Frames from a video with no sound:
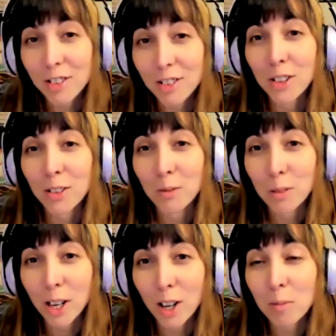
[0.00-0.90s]
true.
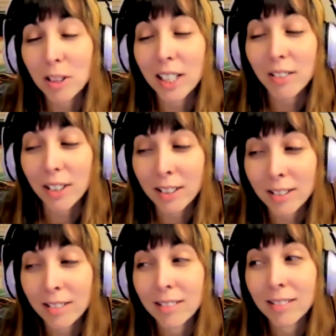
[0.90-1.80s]
We all believe it.
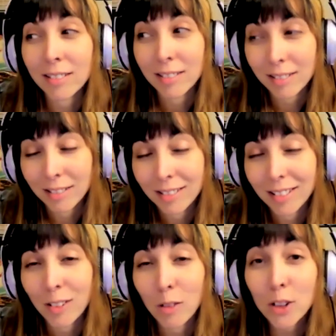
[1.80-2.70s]
Well,